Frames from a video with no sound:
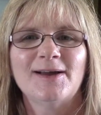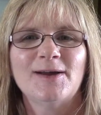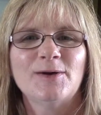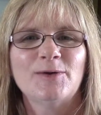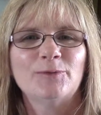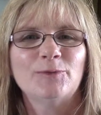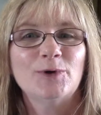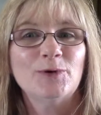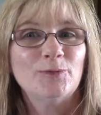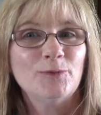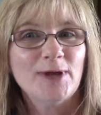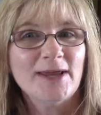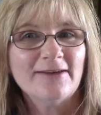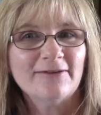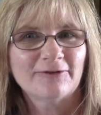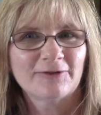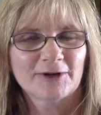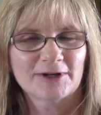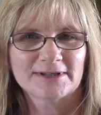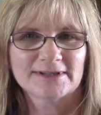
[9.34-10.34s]
When we
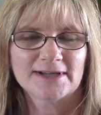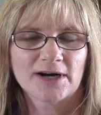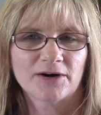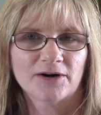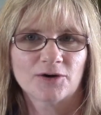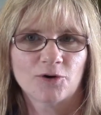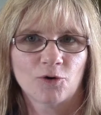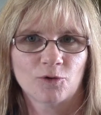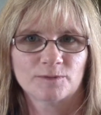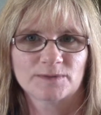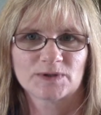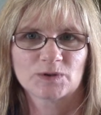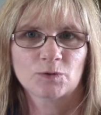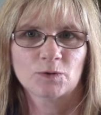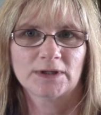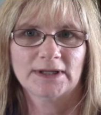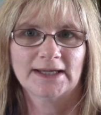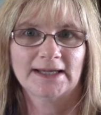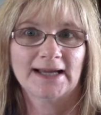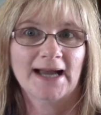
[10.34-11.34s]
first started
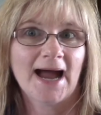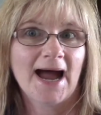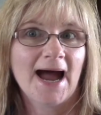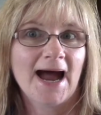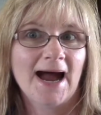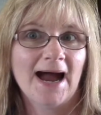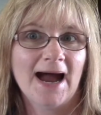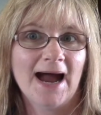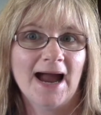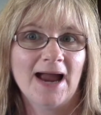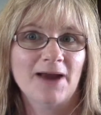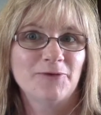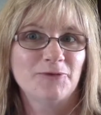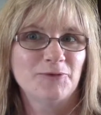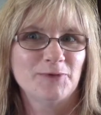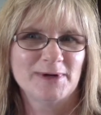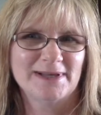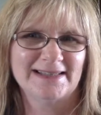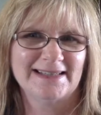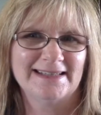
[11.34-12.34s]
homeschooling, I
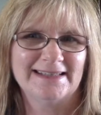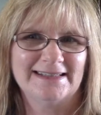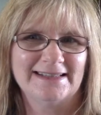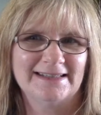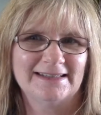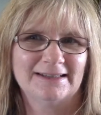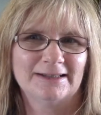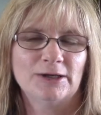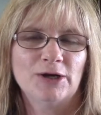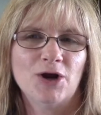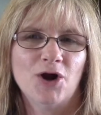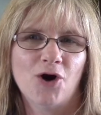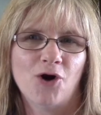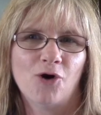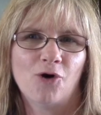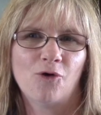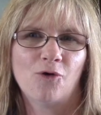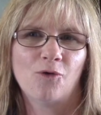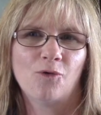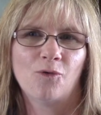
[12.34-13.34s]
really didn't
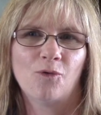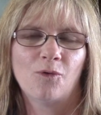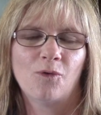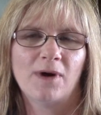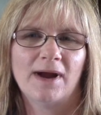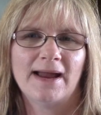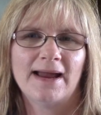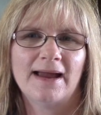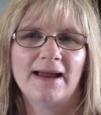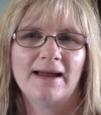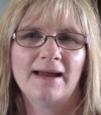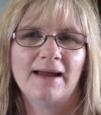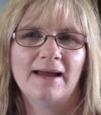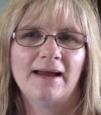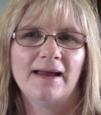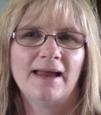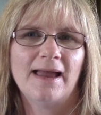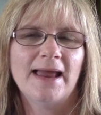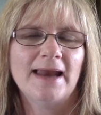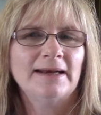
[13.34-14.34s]
know
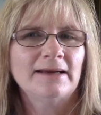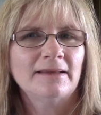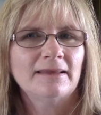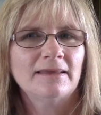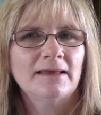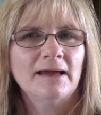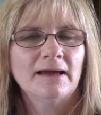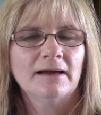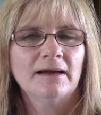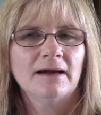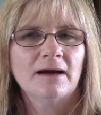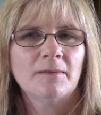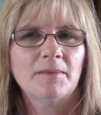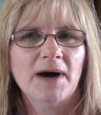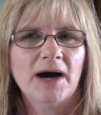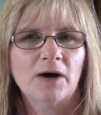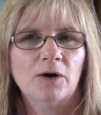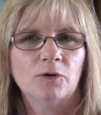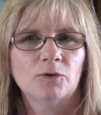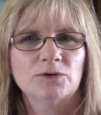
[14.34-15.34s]
anything
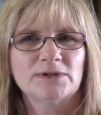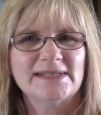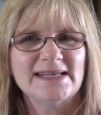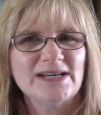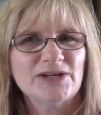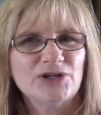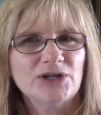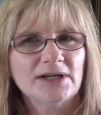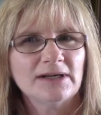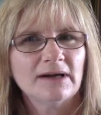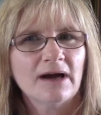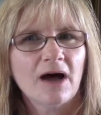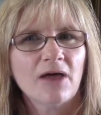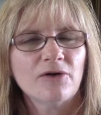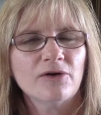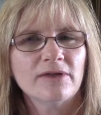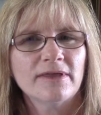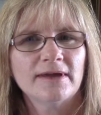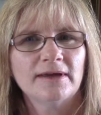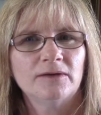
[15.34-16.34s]
about teaching
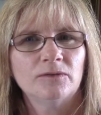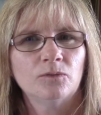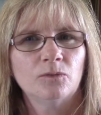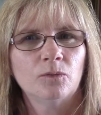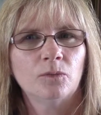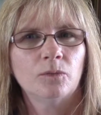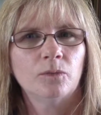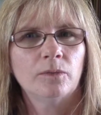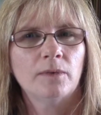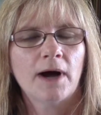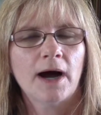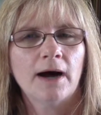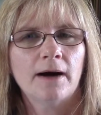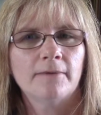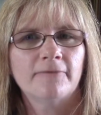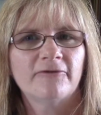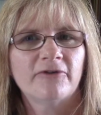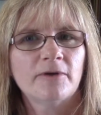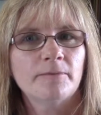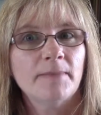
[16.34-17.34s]
other than
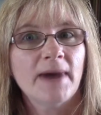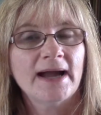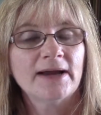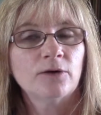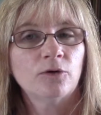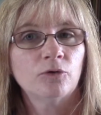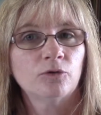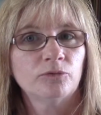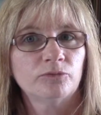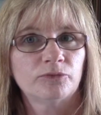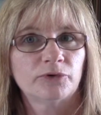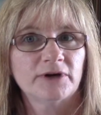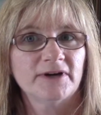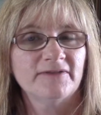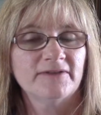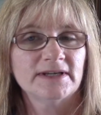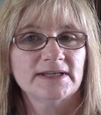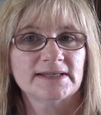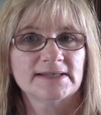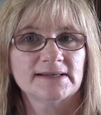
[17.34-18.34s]
from my own
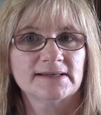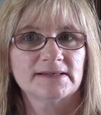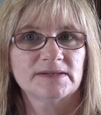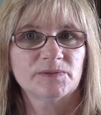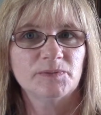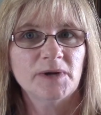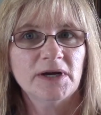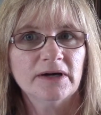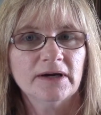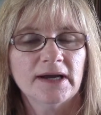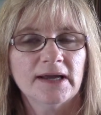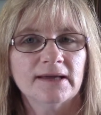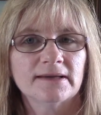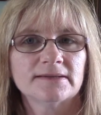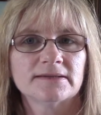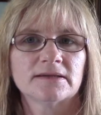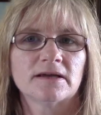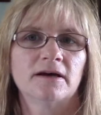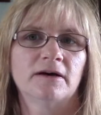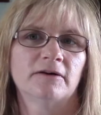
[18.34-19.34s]
previous
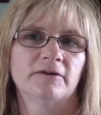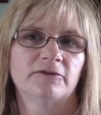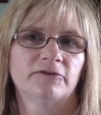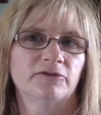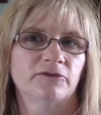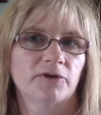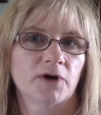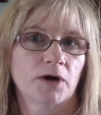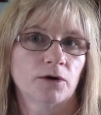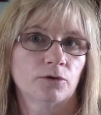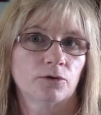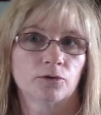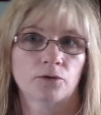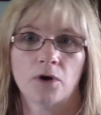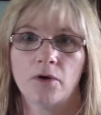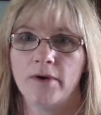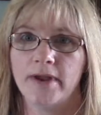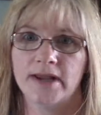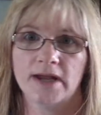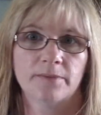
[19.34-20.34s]
experience of
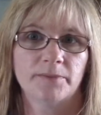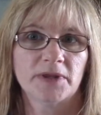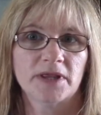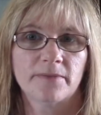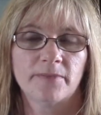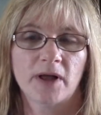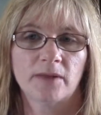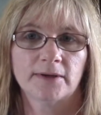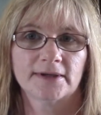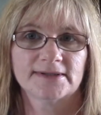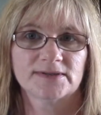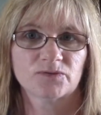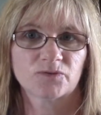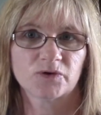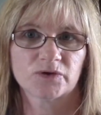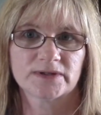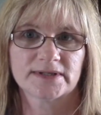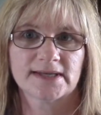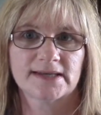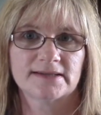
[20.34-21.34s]
growing up in the public
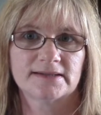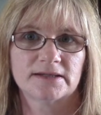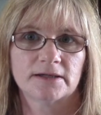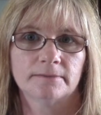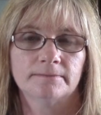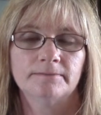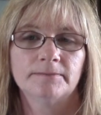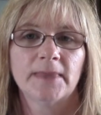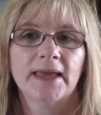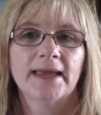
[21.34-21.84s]
school system.